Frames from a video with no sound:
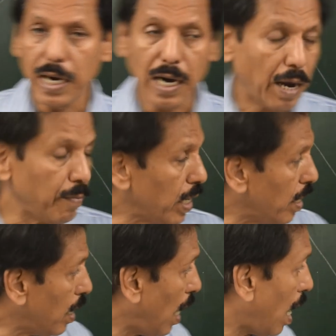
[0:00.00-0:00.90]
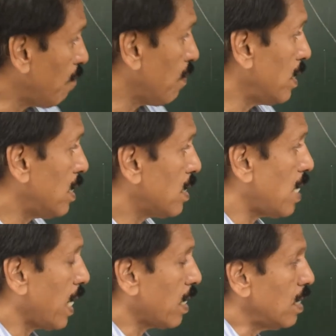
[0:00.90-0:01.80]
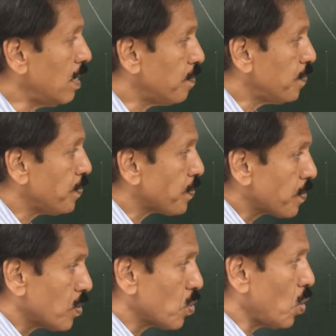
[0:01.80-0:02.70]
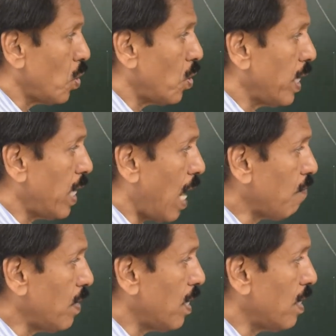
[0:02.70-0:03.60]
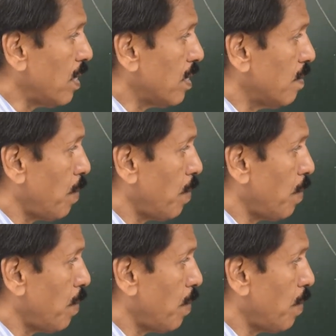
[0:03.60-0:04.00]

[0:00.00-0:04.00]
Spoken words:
I'm making a half an hour triangle. So in half an hour,